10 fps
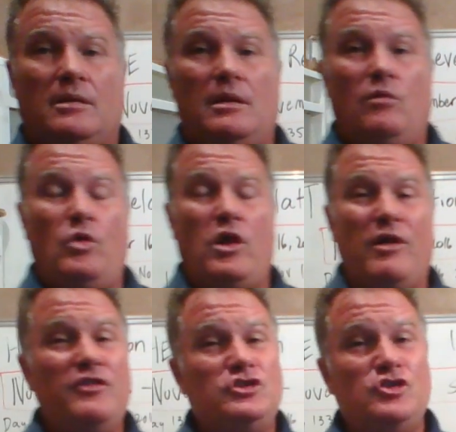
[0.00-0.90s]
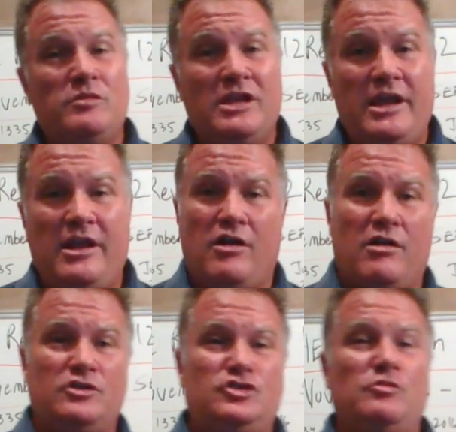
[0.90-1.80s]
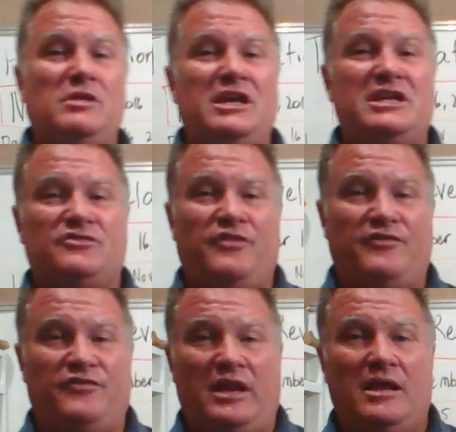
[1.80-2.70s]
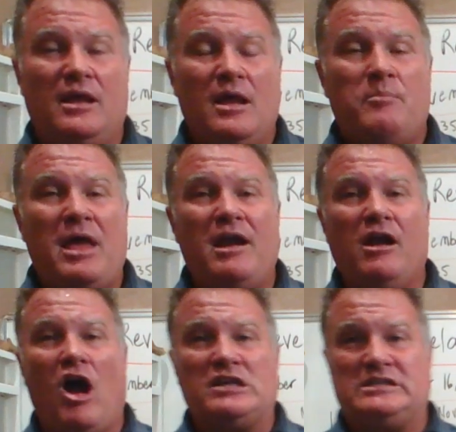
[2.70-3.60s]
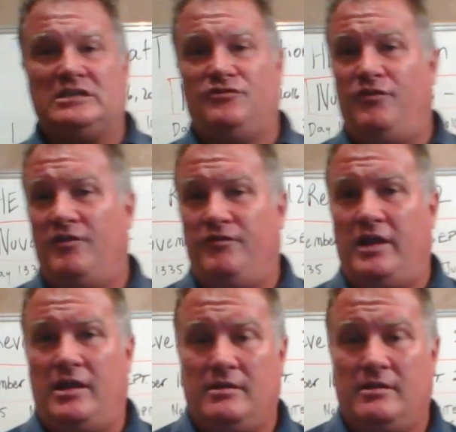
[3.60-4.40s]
We are in the Jubilee year. Jubilee is 50. Pentecost is 50.